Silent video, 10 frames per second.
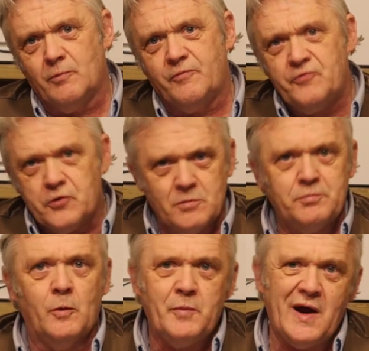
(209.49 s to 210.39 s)
oomph you can
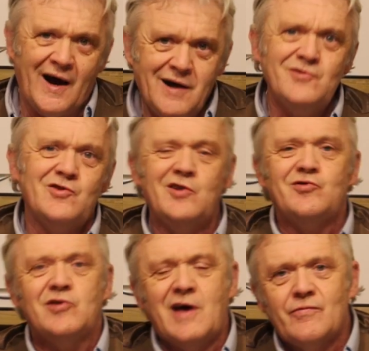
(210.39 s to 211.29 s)
put behind
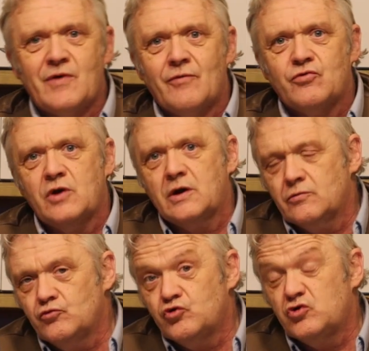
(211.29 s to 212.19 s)
it to get that thing